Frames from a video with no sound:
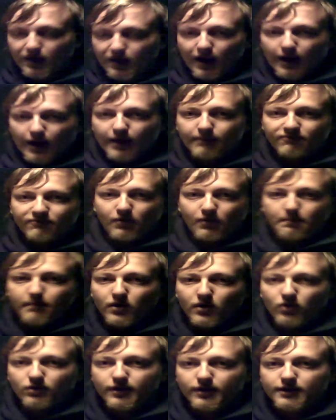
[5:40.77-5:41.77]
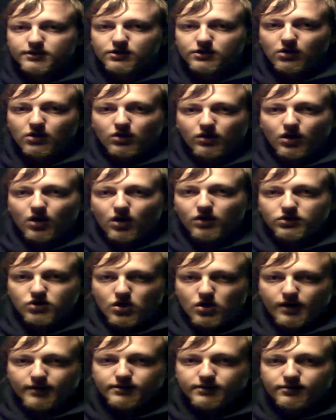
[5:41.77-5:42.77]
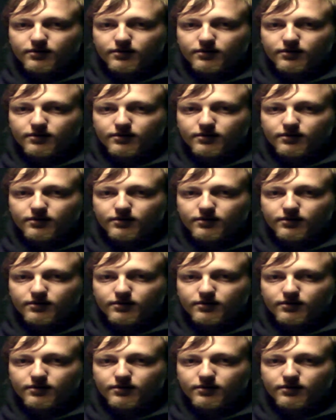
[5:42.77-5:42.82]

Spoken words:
came from Middle Eastern countries.